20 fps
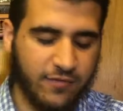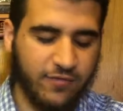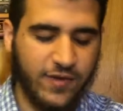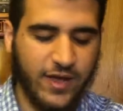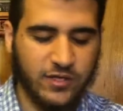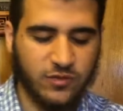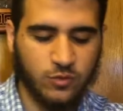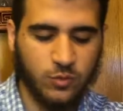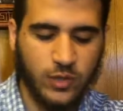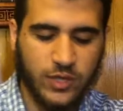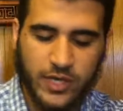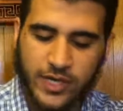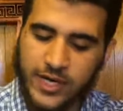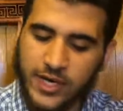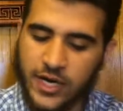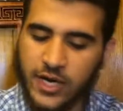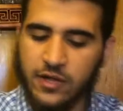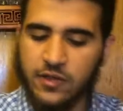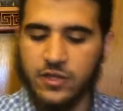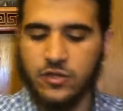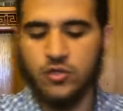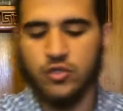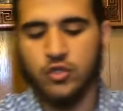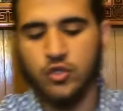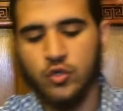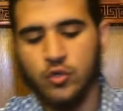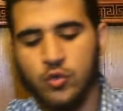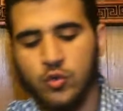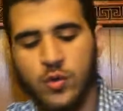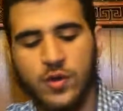could fast one here, then
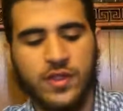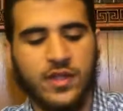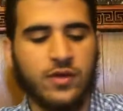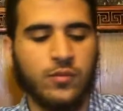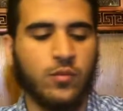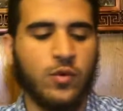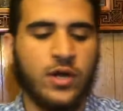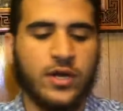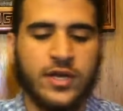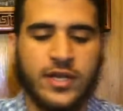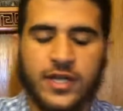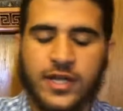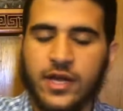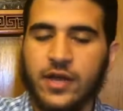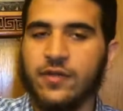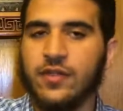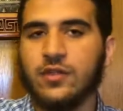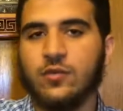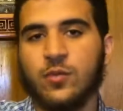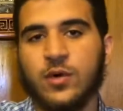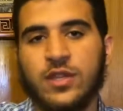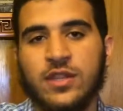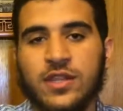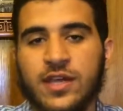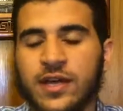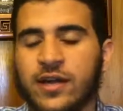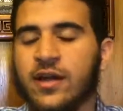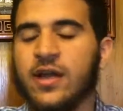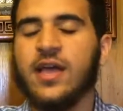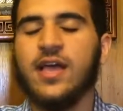two, and then one here, and then one
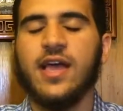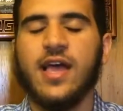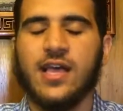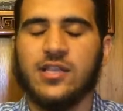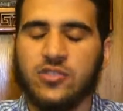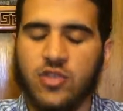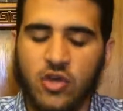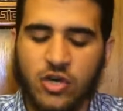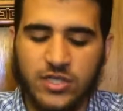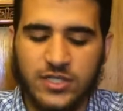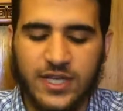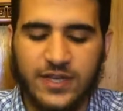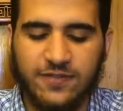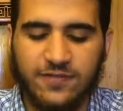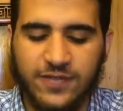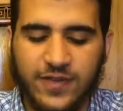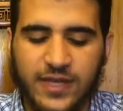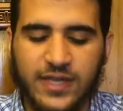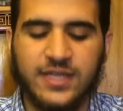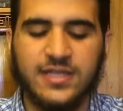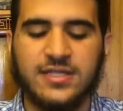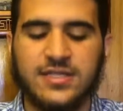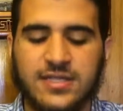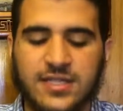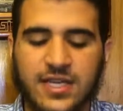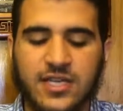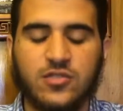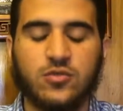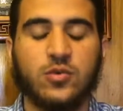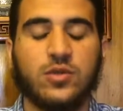there. As long as I fit in
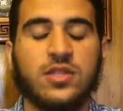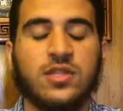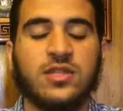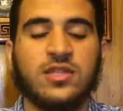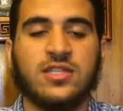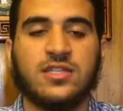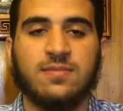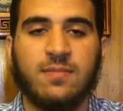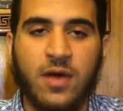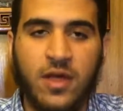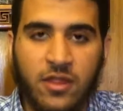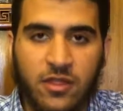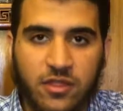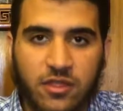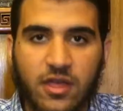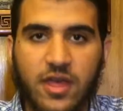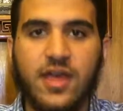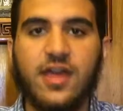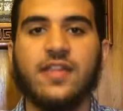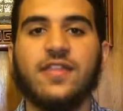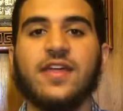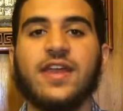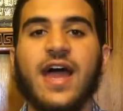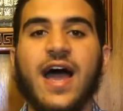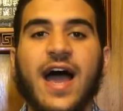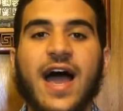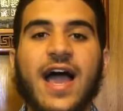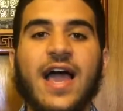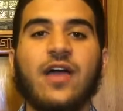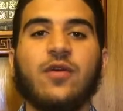6 within this month, then
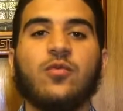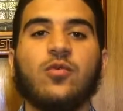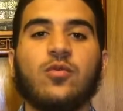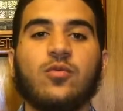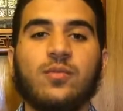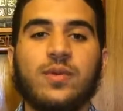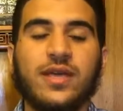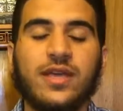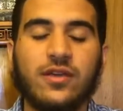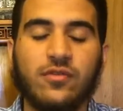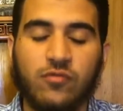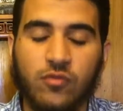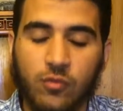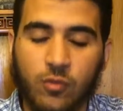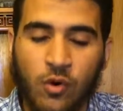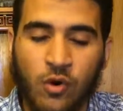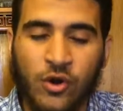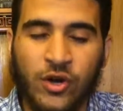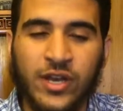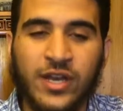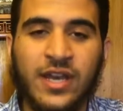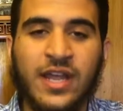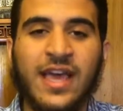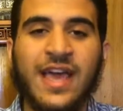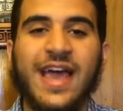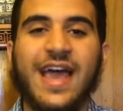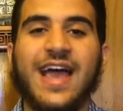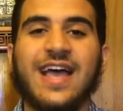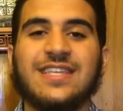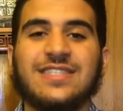I will be rewarded
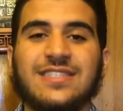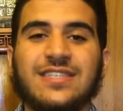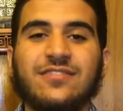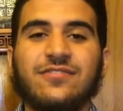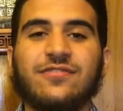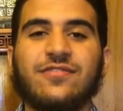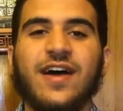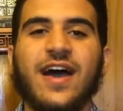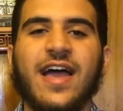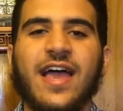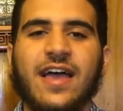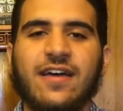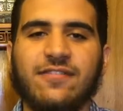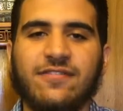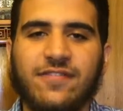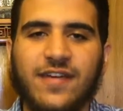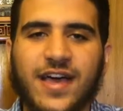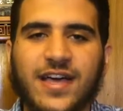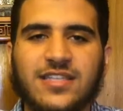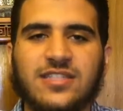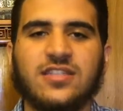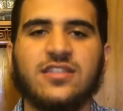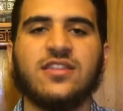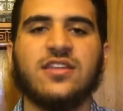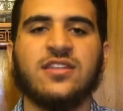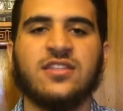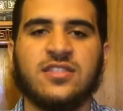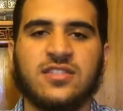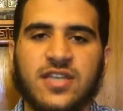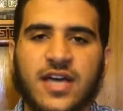as if I have fasted
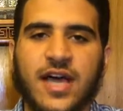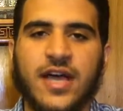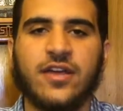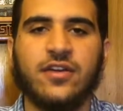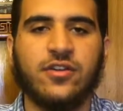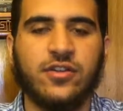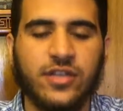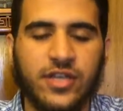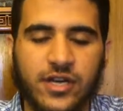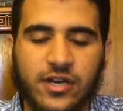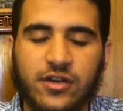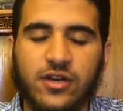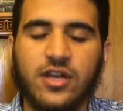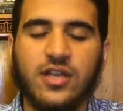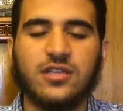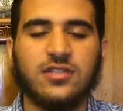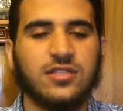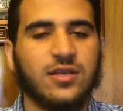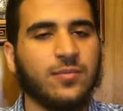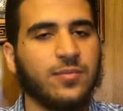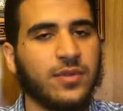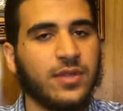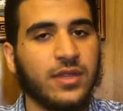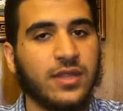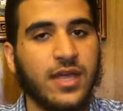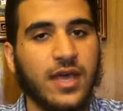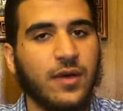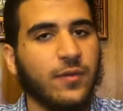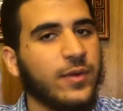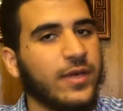the entire year.
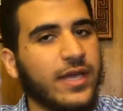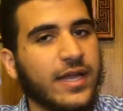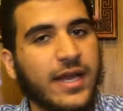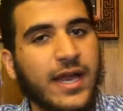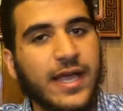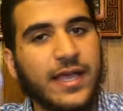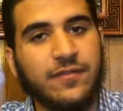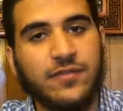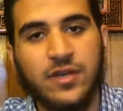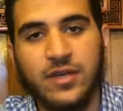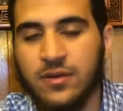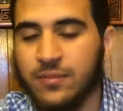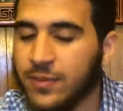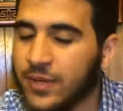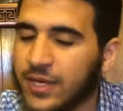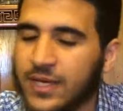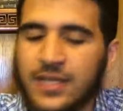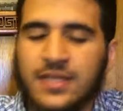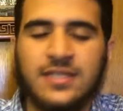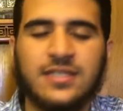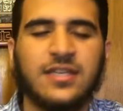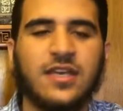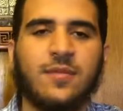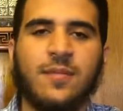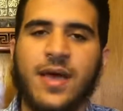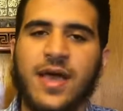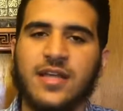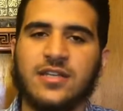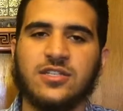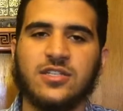Something that we cannot even begin to
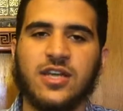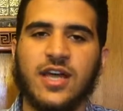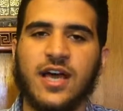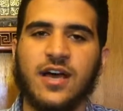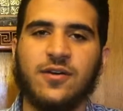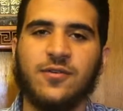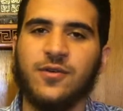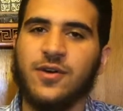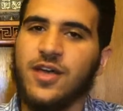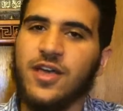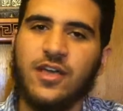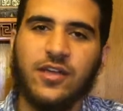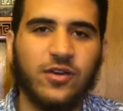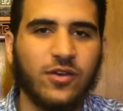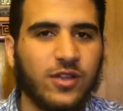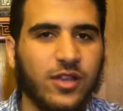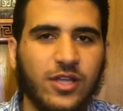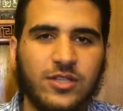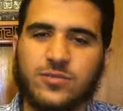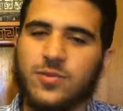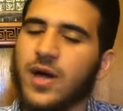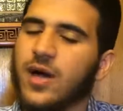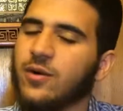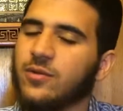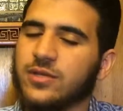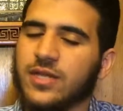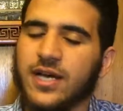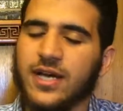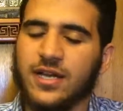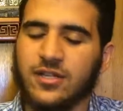imagine how, you know, Allah
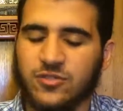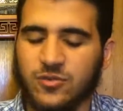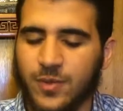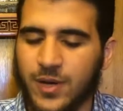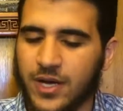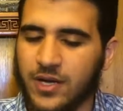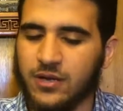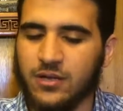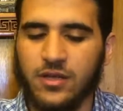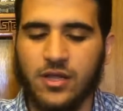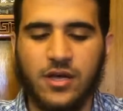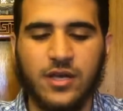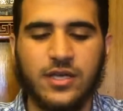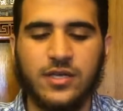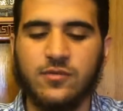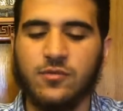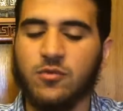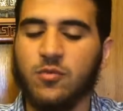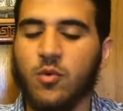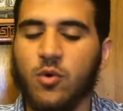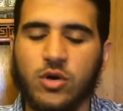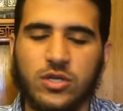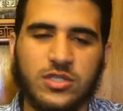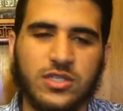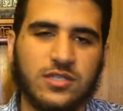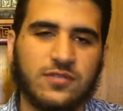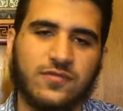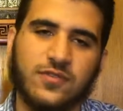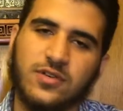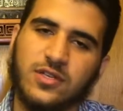subhanahu wa ta'ala, subhanallah, he
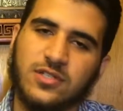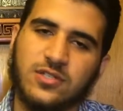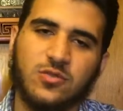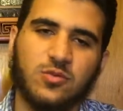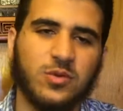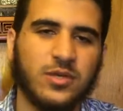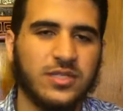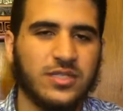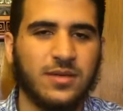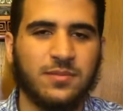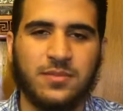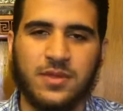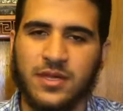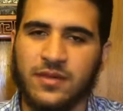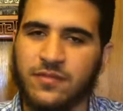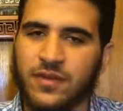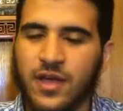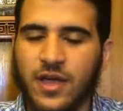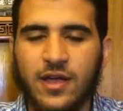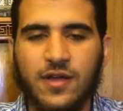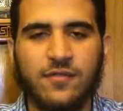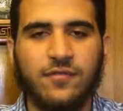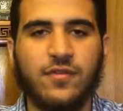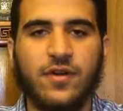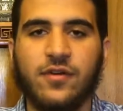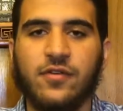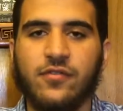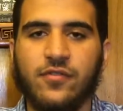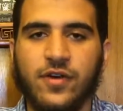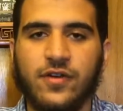rewards us for us doing something
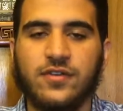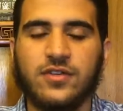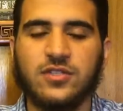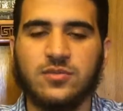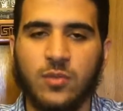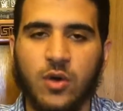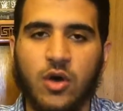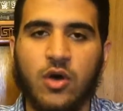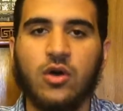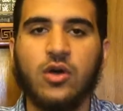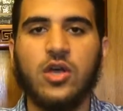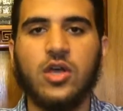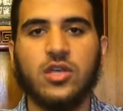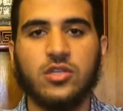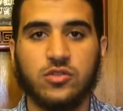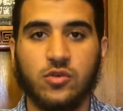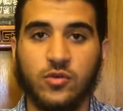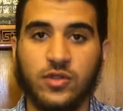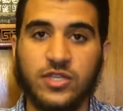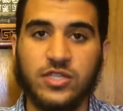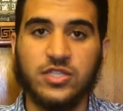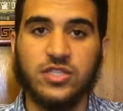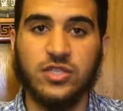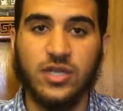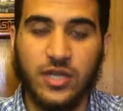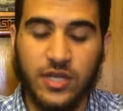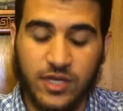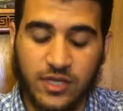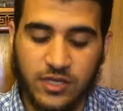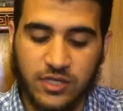very, very small. So this
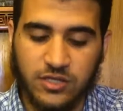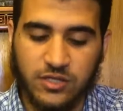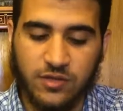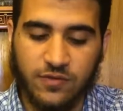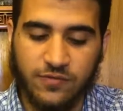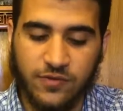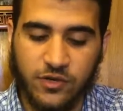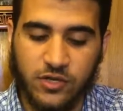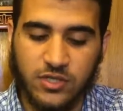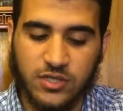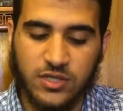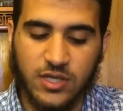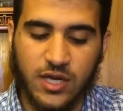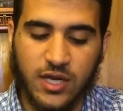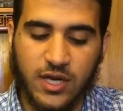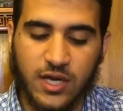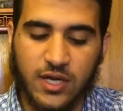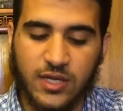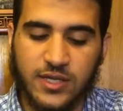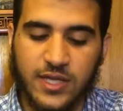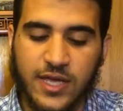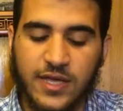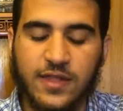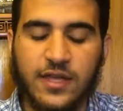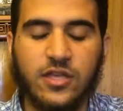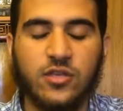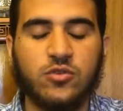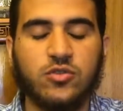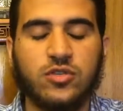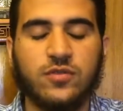is the first day
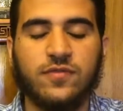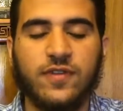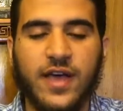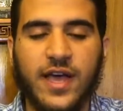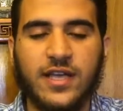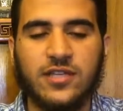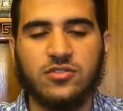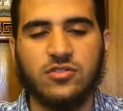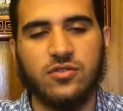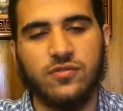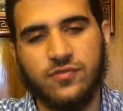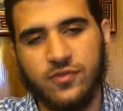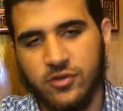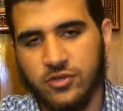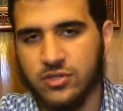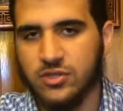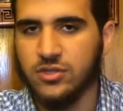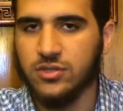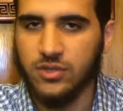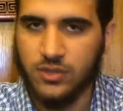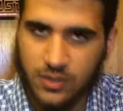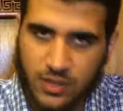that you should fast, or the first